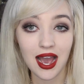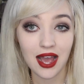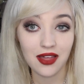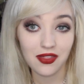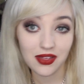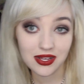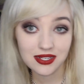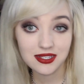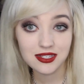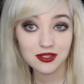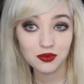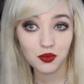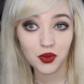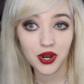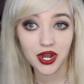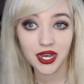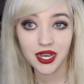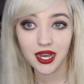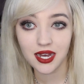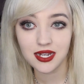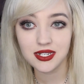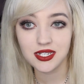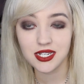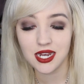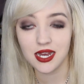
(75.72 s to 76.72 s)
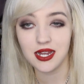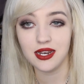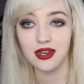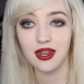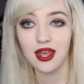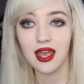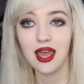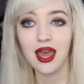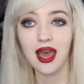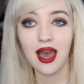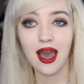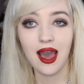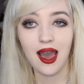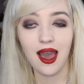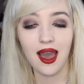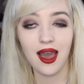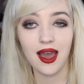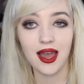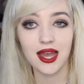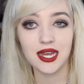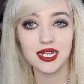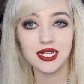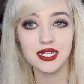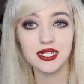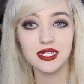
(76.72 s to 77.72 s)
This is what I got done.
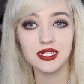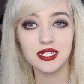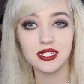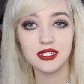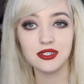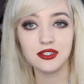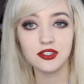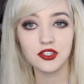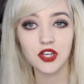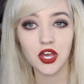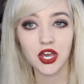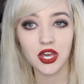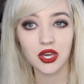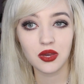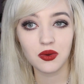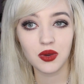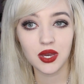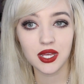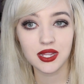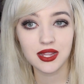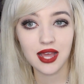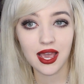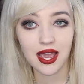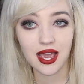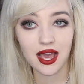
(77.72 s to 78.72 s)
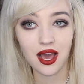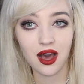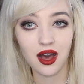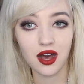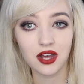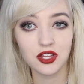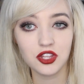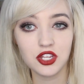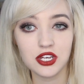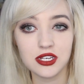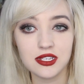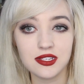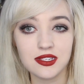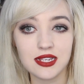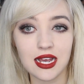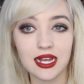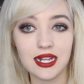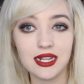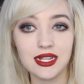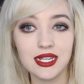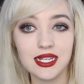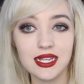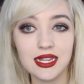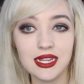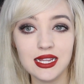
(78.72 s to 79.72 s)
And so they are just
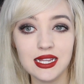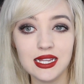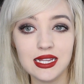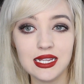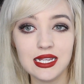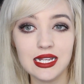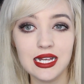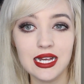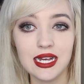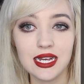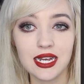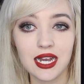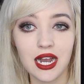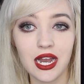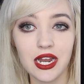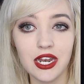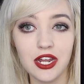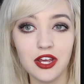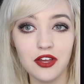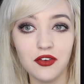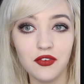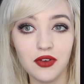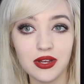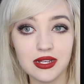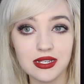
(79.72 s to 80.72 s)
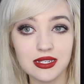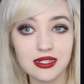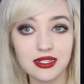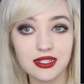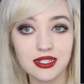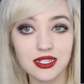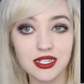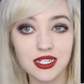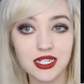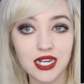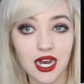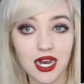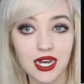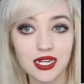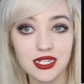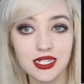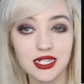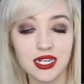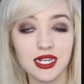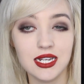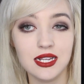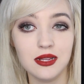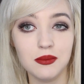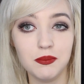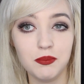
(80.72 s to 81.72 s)
a little kind of
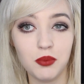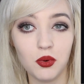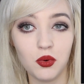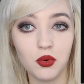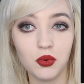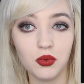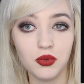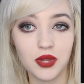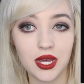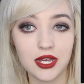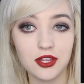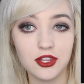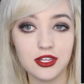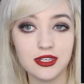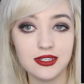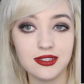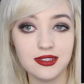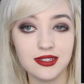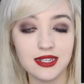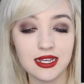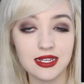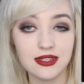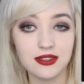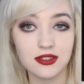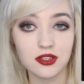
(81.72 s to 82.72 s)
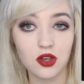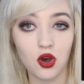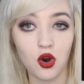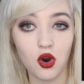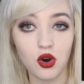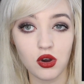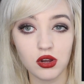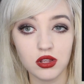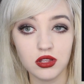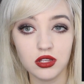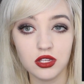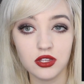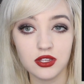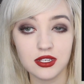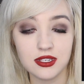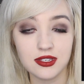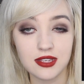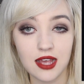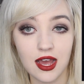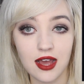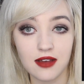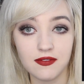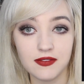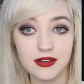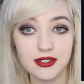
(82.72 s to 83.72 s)
stud, little ball that just sits on the
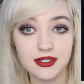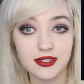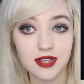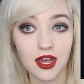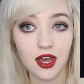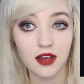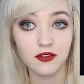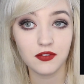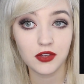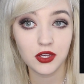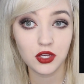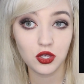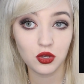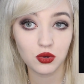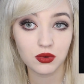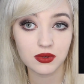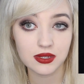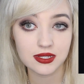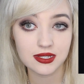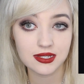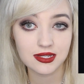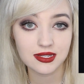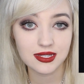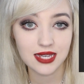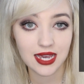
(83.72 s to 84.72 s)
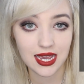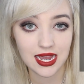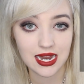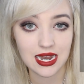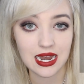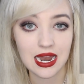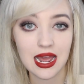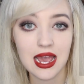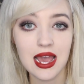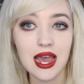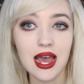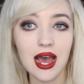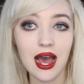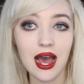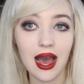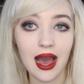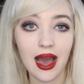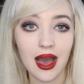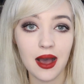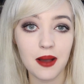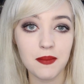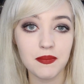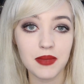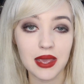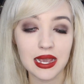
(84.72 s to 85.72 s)
surface of your skin.
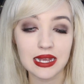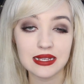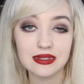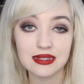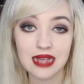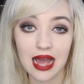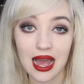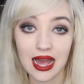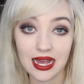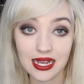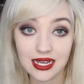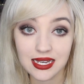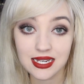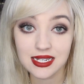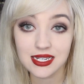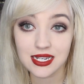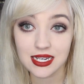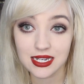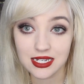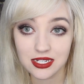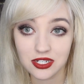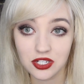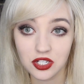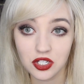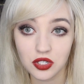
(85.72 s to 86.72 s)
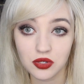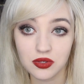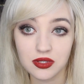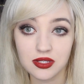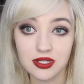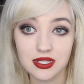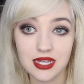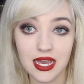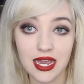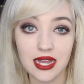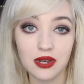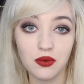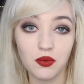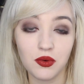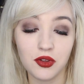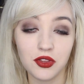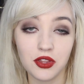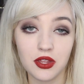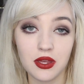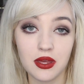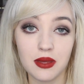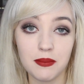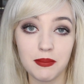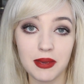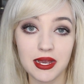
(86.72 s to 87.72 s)
It's anchored into your skin. What
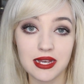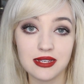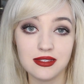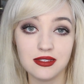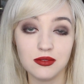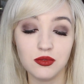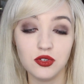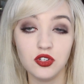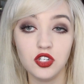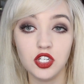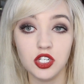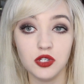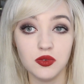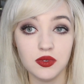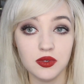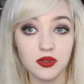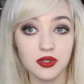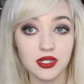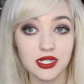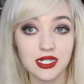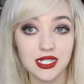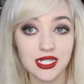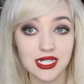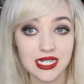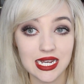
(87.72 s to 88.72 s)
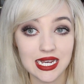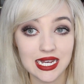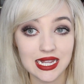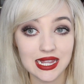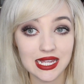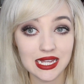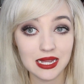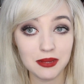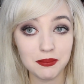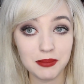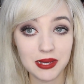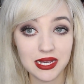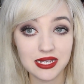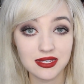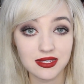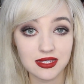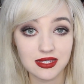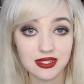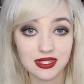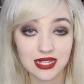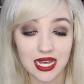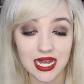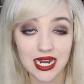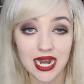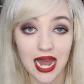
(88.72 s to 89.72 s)
the piercer will do is take a little piece of
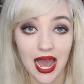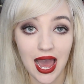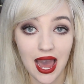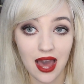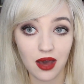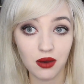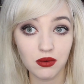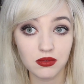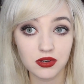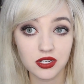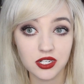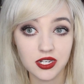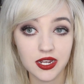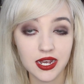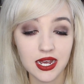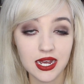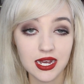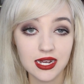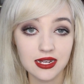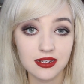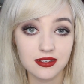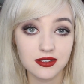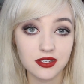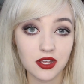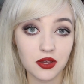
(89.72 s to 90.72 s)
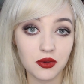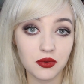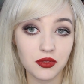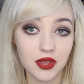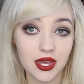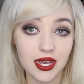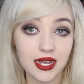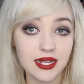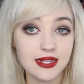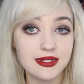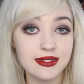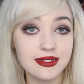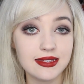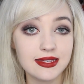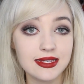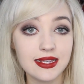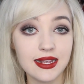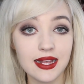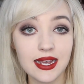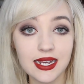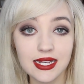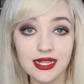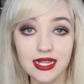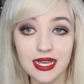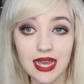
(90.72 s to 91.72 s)
skin out so they can
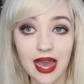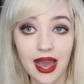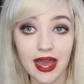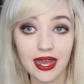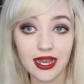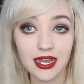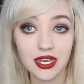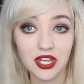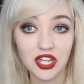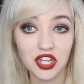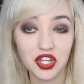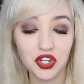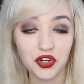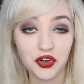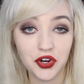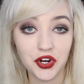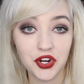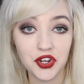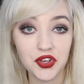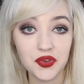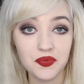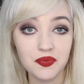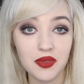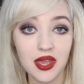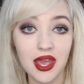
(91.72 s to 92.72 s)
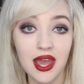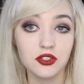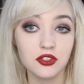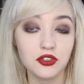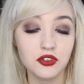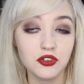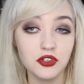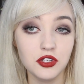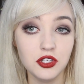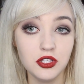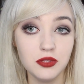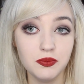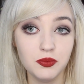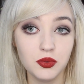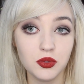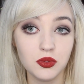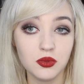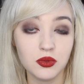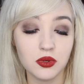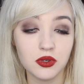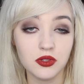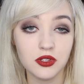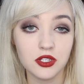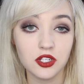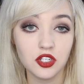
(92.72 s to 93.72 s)
slide the anchor through, screw the
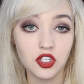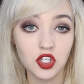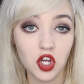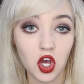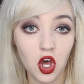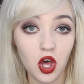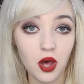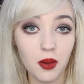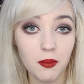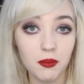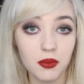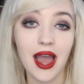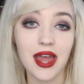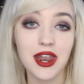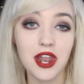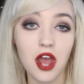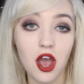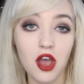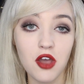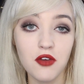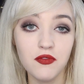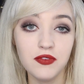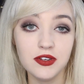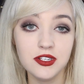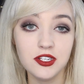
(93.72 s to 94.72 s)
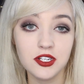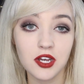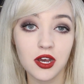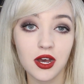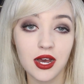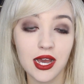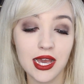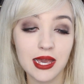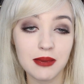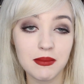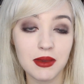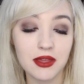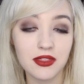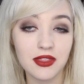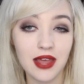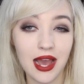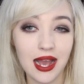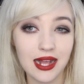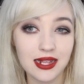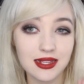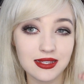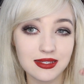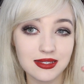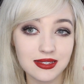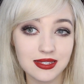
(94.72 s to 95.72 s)
ball on the top, and over time
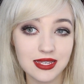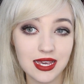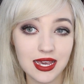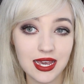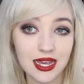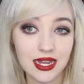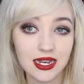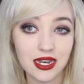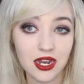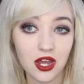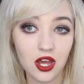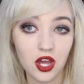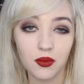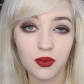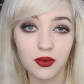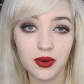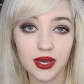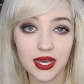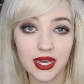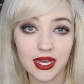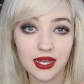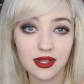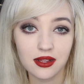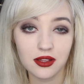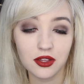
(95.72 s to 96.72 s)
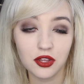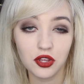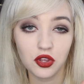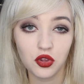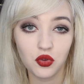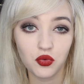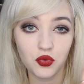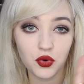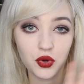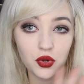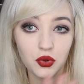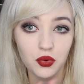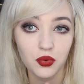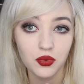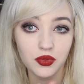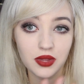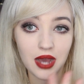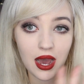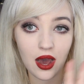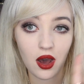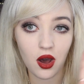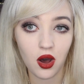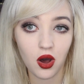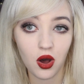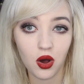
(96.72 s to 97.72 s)
that skin will heal through
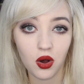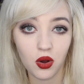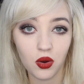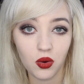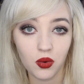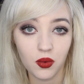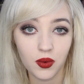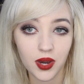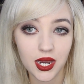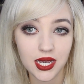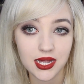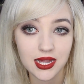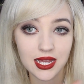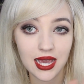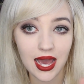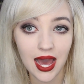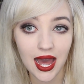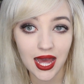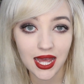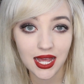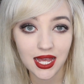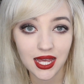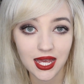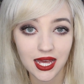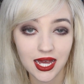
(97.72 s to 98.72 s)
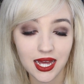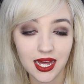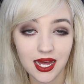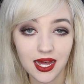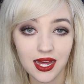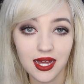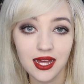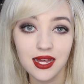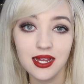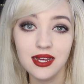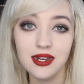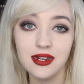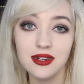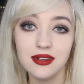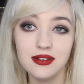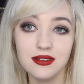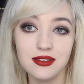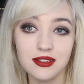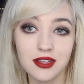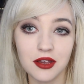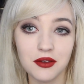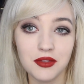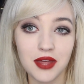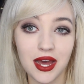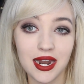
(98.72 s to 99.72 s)
that hole in the anchor
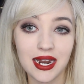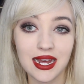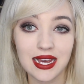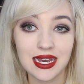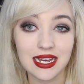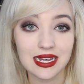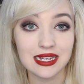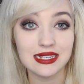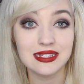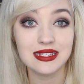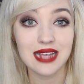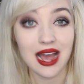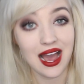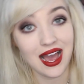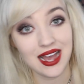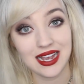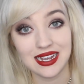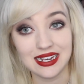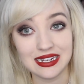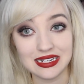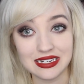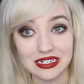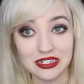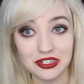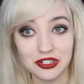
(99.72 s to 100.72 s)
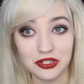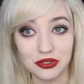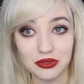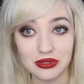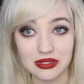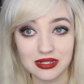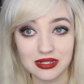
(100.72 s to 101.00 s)
so that it is anchored into your